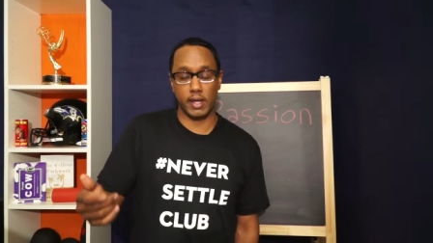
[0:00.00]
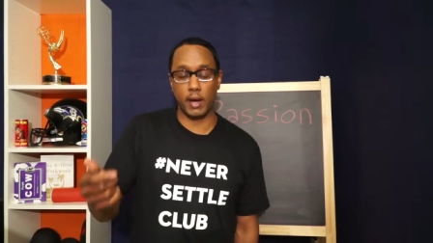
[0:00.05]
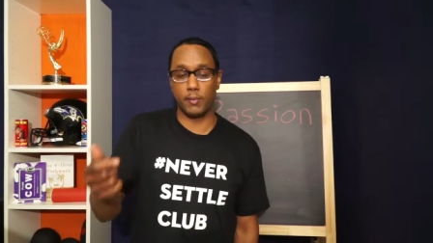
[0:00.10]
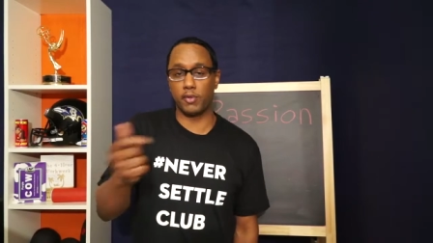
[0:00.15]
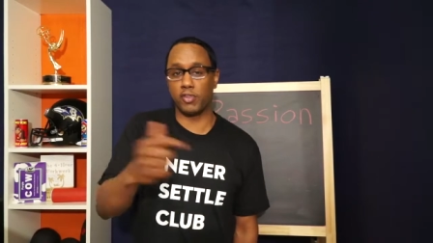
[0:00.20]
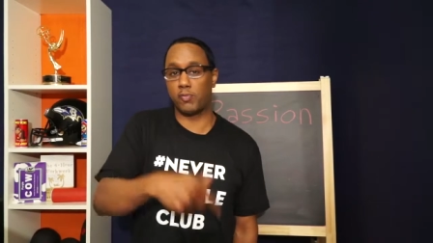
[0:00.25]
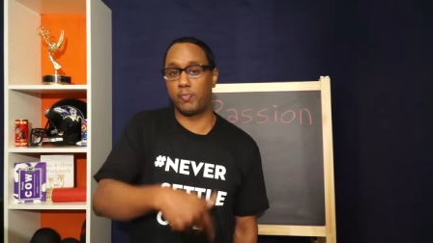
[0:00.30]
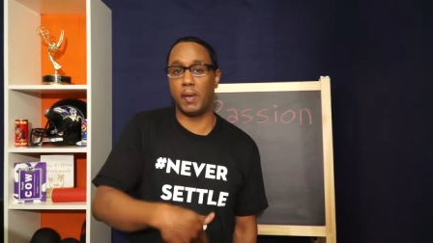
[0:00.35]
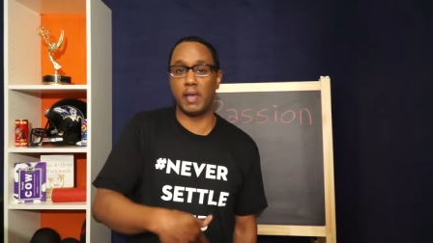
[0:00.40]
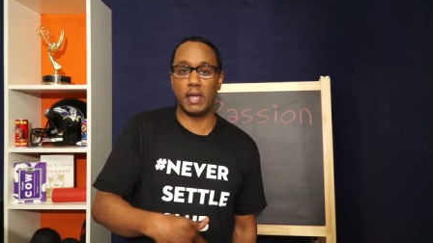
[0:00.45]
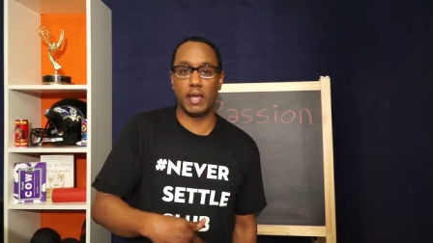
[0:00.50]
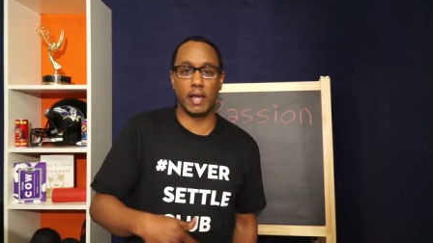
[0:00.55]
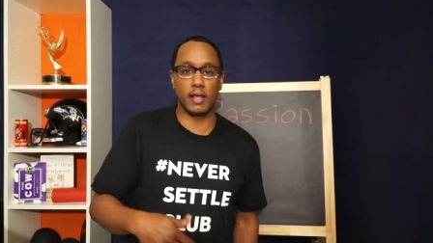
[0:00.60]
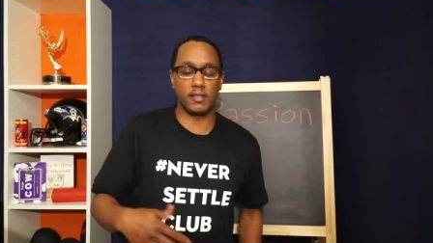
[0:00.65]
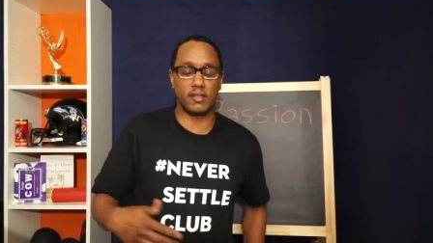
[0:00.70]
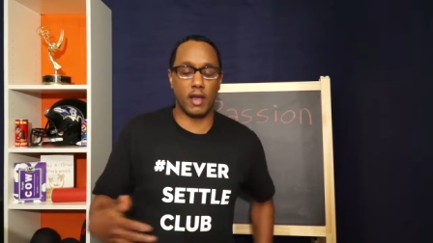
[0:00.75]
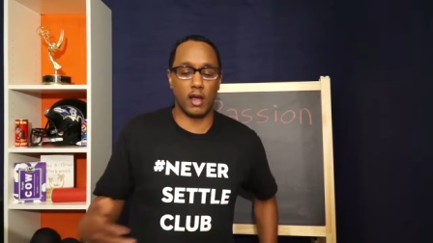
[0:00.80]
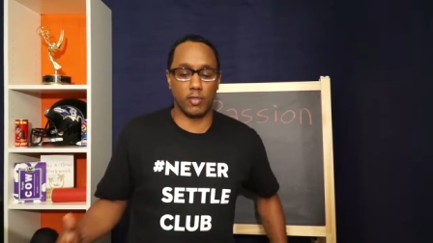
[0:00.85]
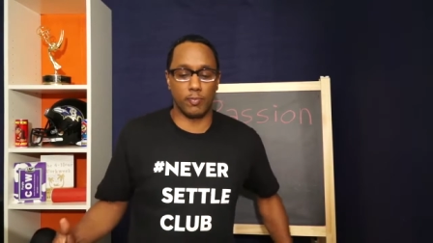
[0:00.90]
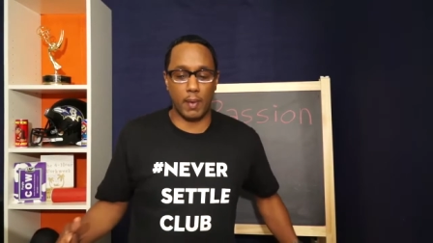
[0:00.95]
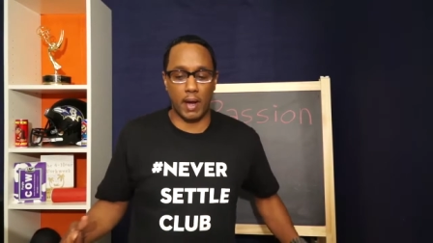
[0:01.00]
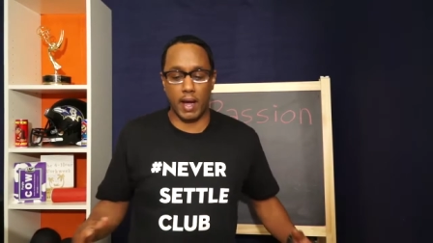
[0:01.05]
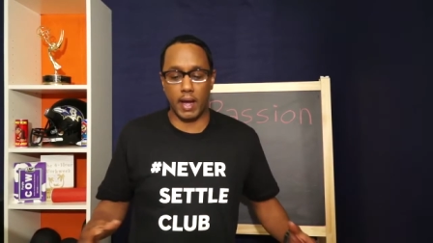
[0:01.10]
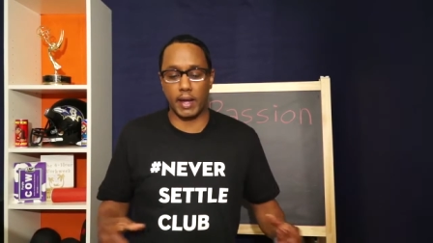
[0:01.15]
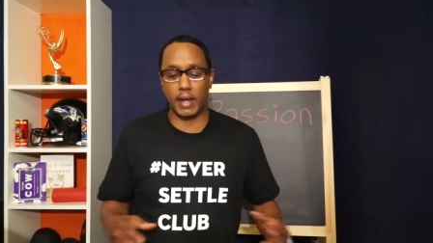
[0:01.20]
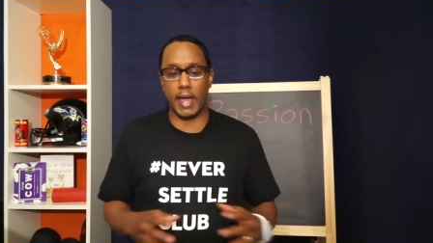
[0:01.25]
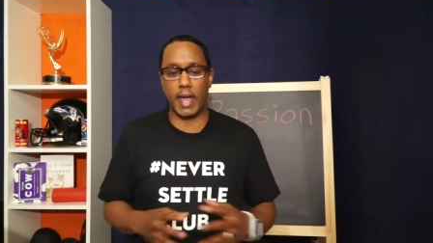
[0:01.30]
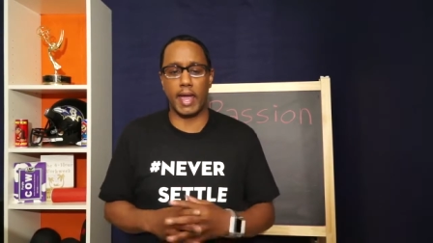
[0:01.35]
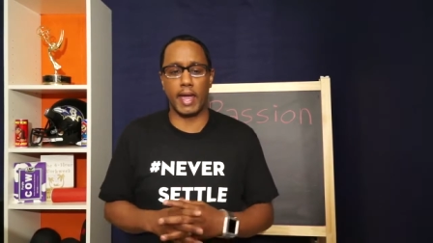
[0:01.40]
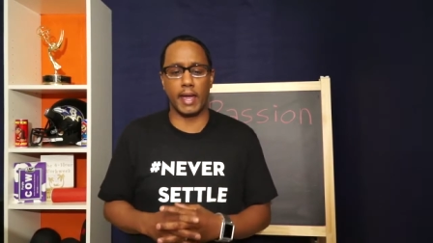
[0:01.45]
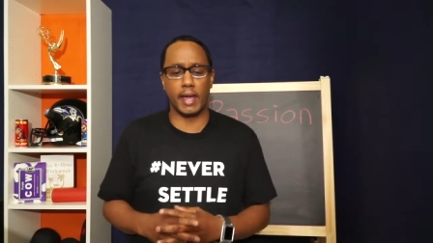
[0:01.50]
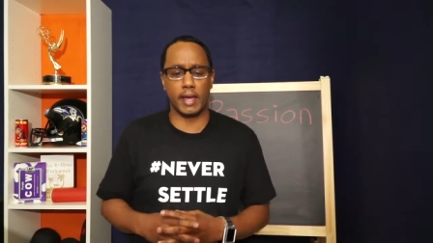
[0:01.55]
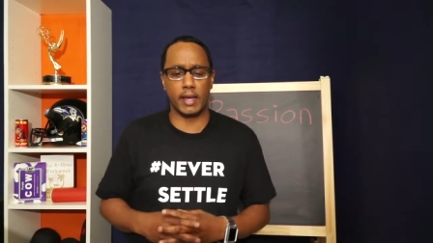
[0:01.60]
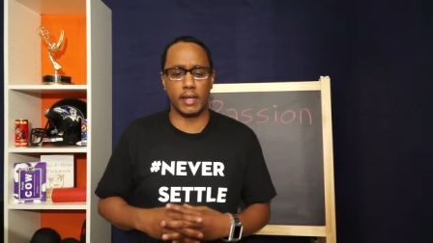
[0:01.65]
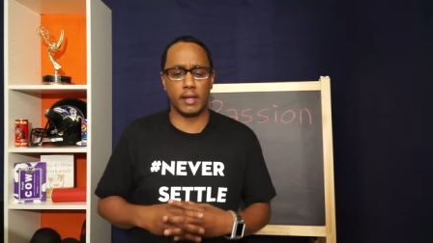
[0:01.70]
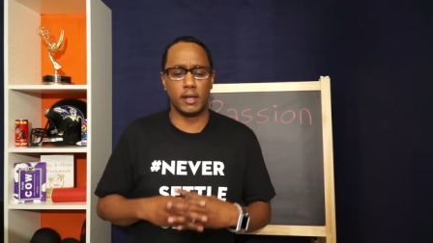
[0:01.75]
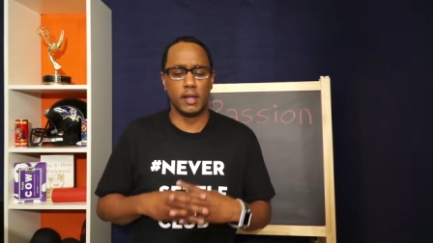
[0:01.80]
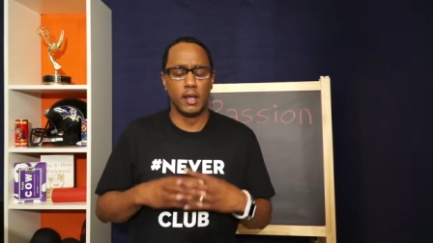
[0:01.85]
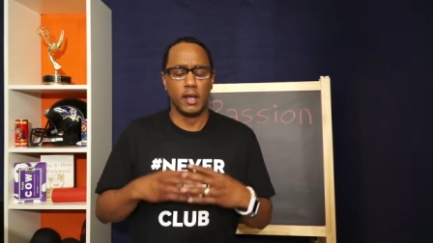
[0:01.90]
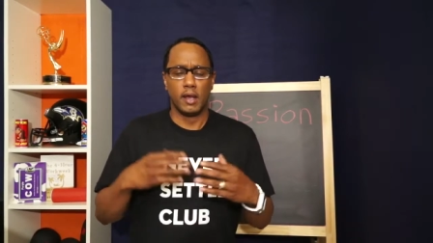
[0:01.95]
I was speaking at South by
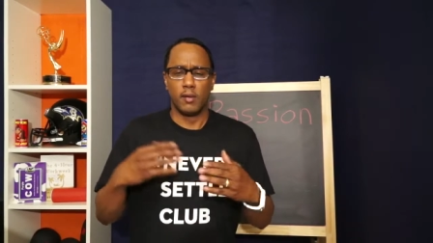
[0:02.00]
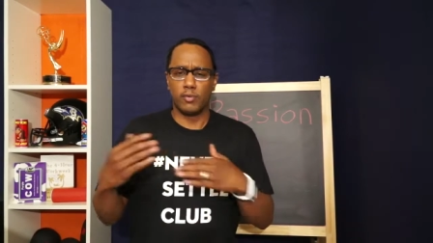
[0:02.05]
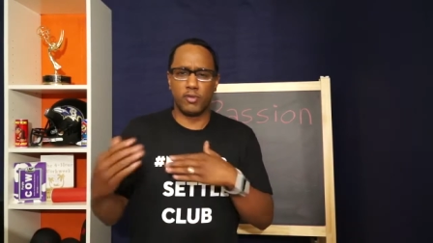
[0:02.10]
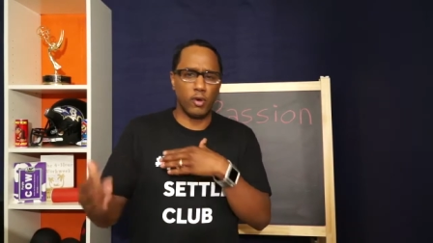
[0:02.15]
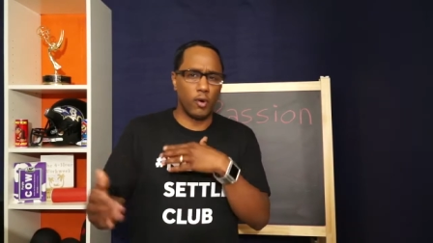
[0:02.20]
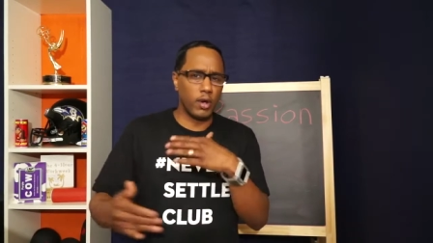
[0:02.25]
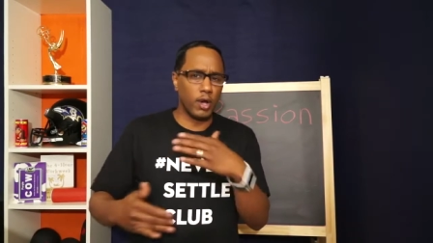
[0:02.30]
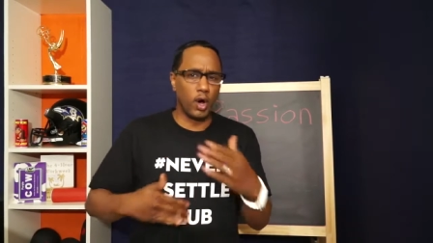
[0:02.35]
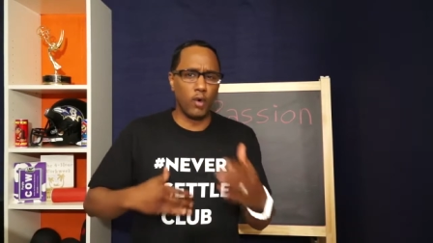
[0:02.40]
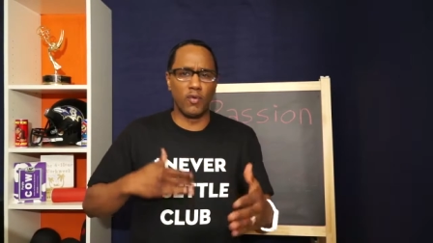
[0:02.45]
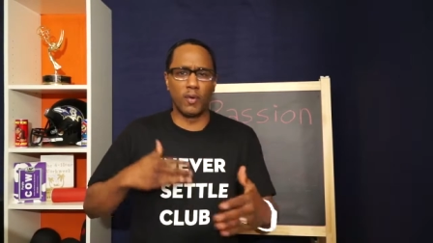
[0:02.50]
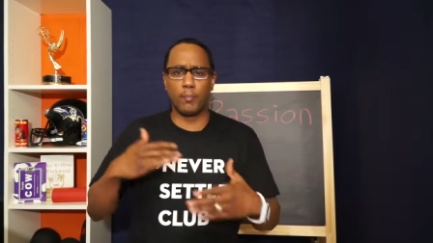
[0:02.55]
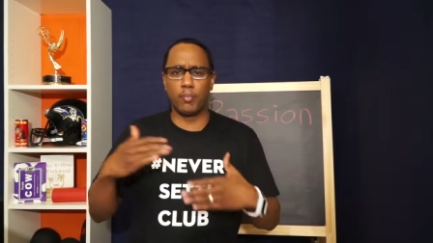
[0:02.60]
and I was going over